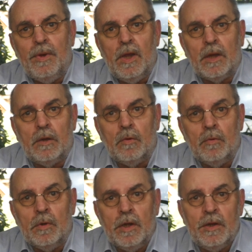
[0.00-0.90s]

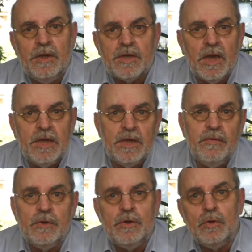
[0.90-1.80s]
piano, in this case
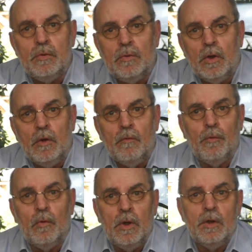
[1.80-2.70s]
even two,
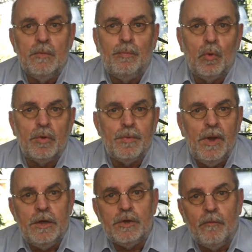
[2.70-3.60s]
for the broad
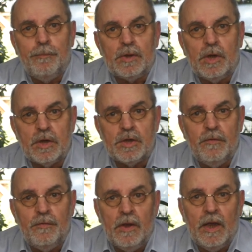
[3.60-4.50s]
range of
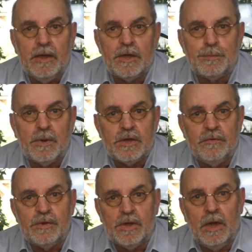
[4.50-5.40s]
percussive and
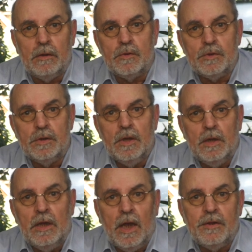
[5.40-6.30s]
expressive sounds,
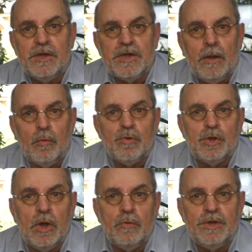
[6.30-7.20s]
and this album
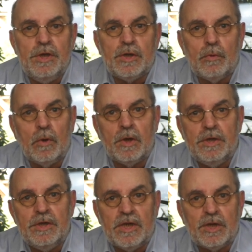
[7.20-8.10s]
shows these
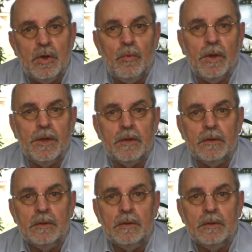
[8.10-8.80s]
qualities as no other.